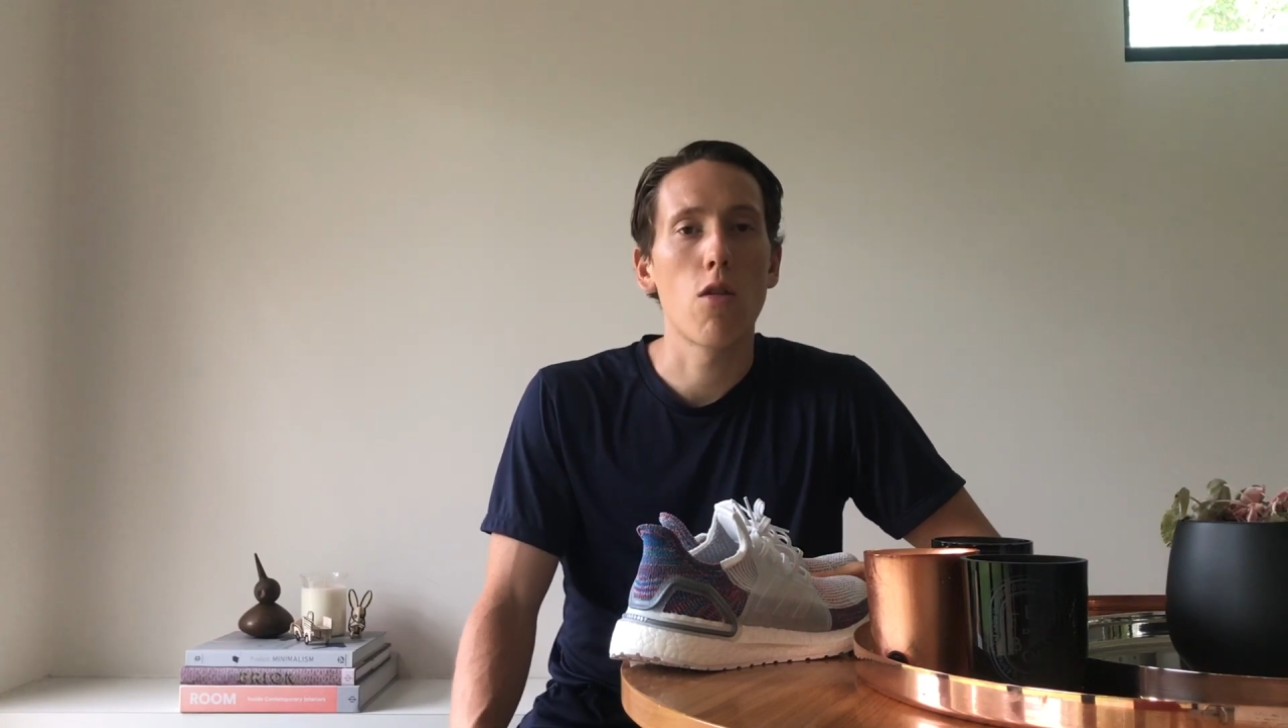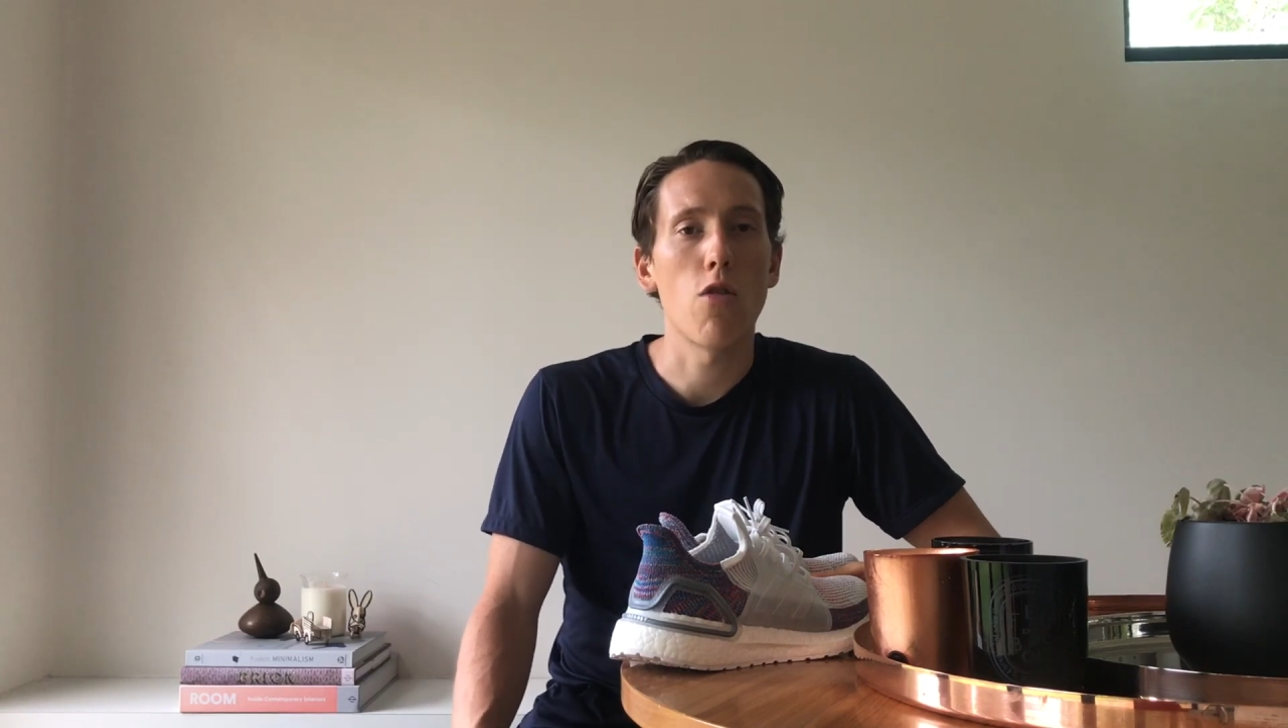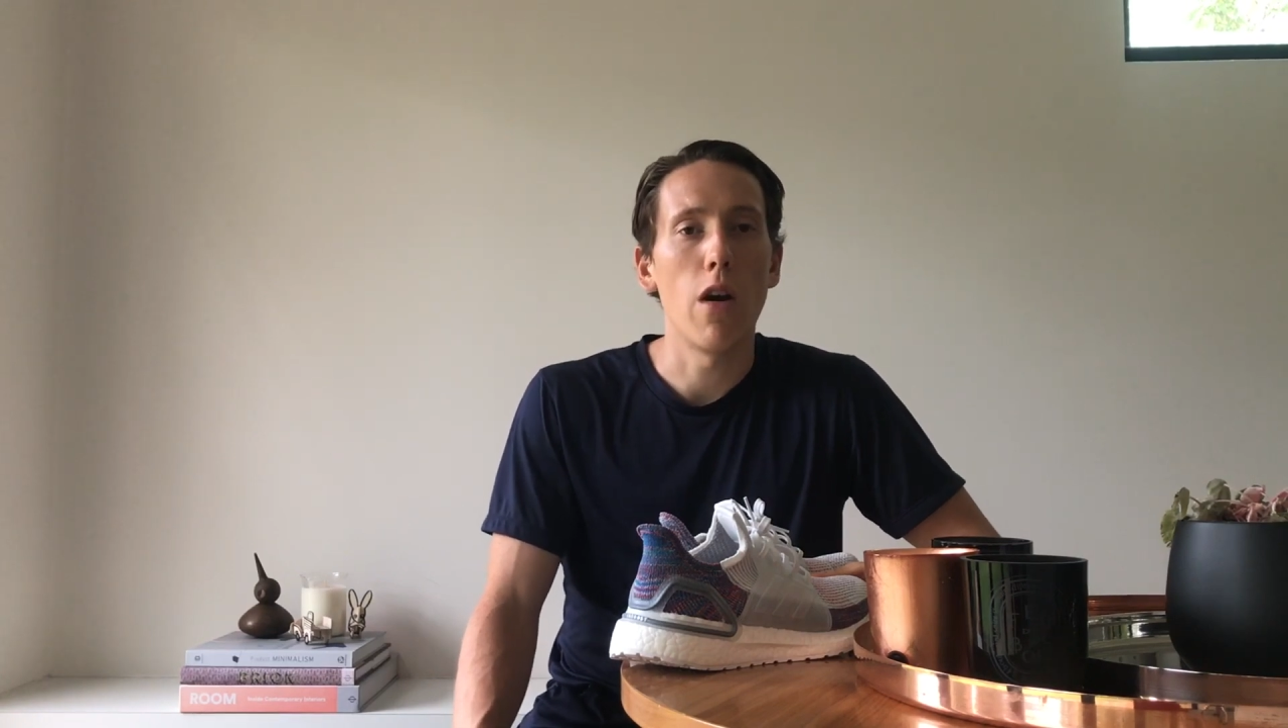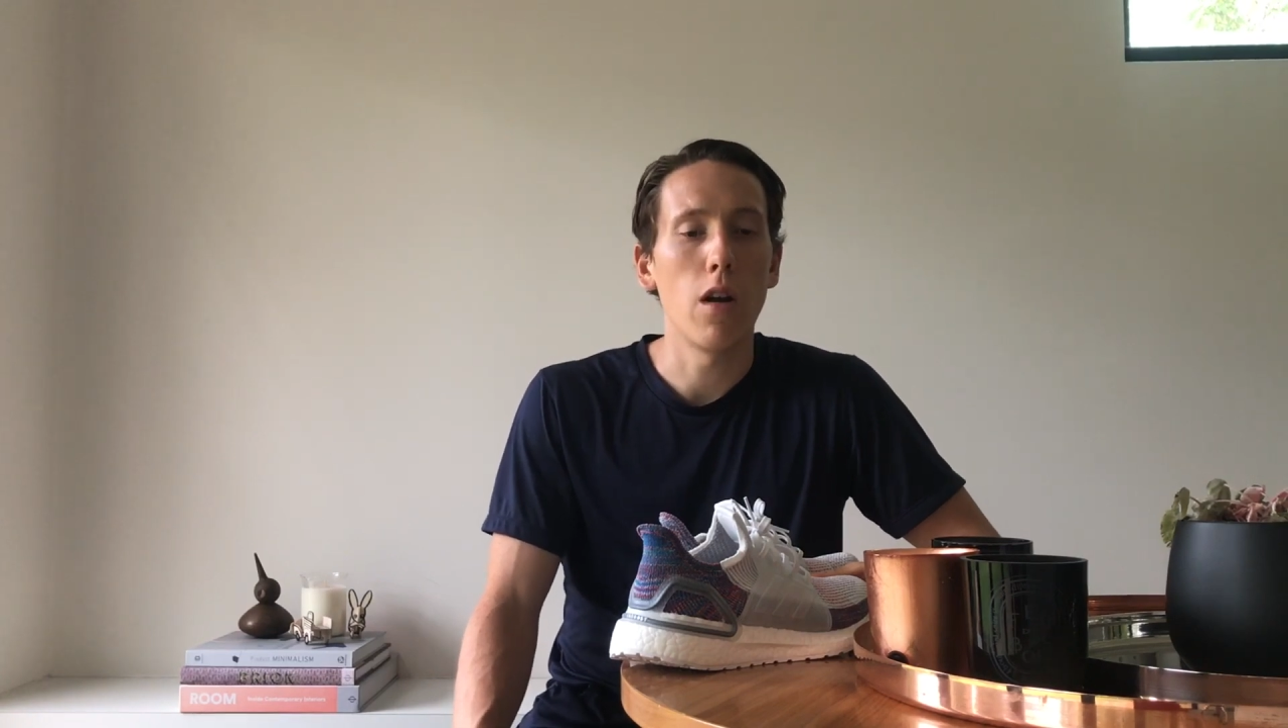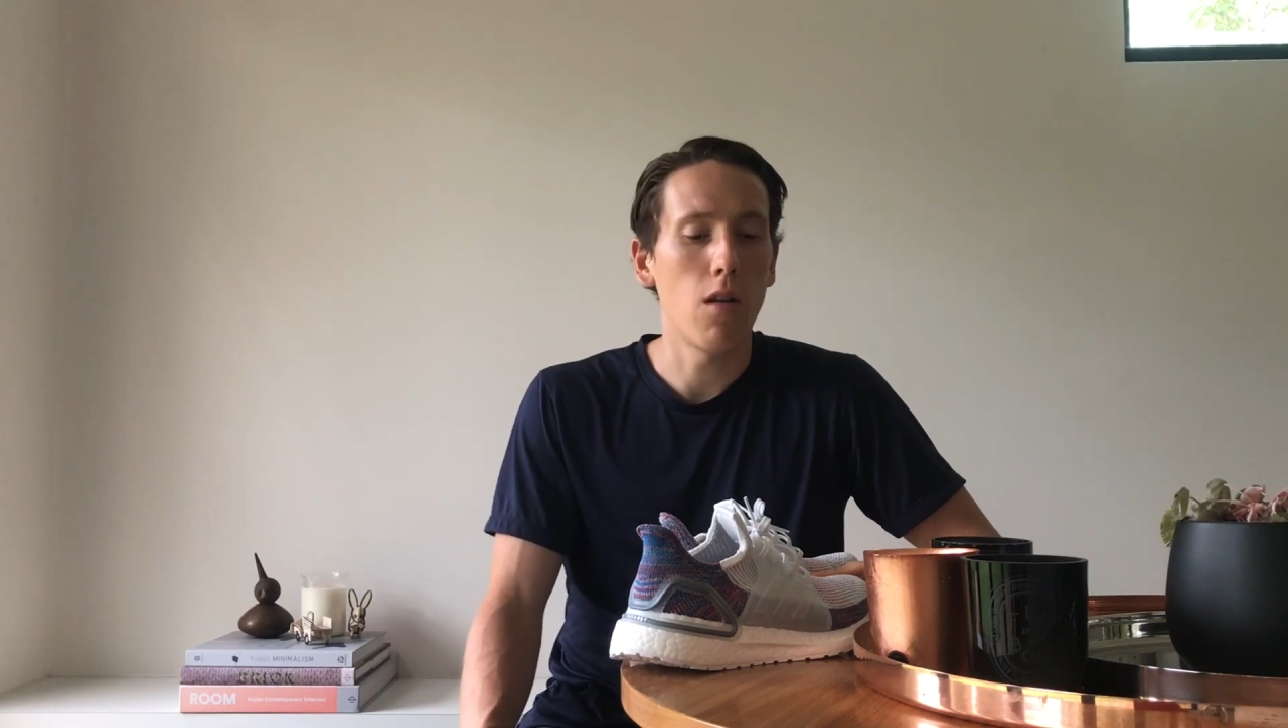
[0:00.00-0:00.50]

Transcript: Australian